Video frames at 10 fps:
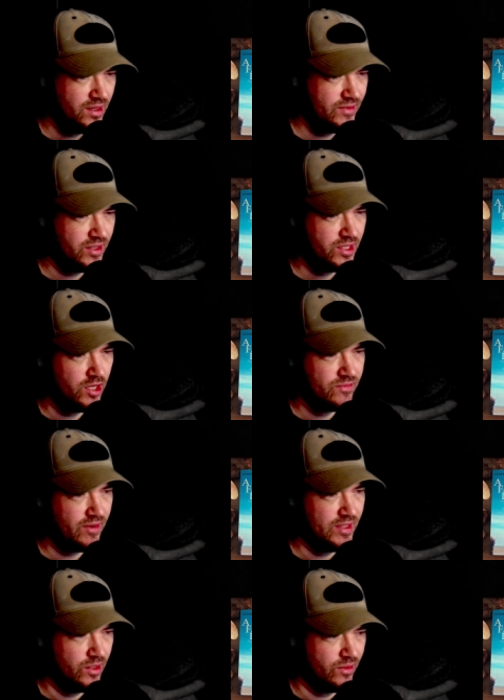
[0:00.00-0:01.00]
I think I can cope with
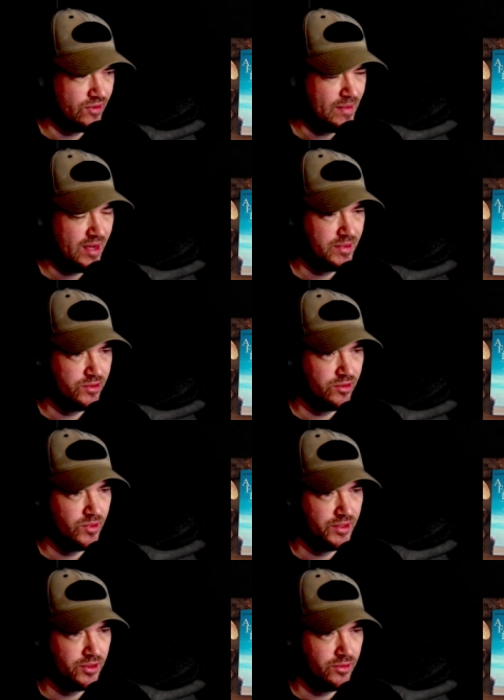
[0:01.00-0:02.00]
very little if I'm happy
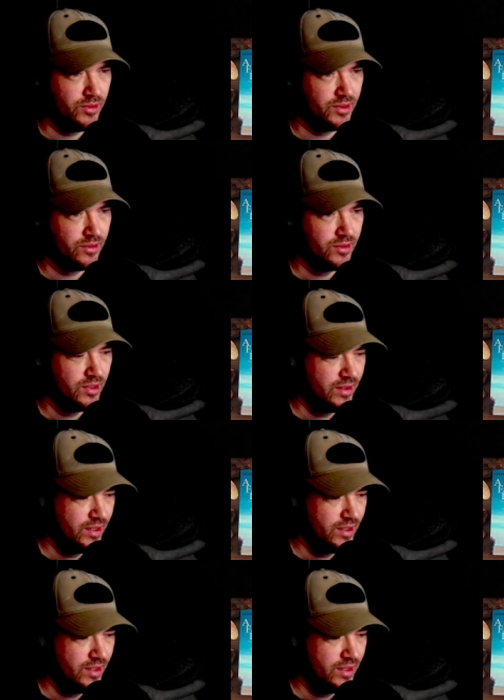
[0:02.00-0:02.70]
doing what I do, you know.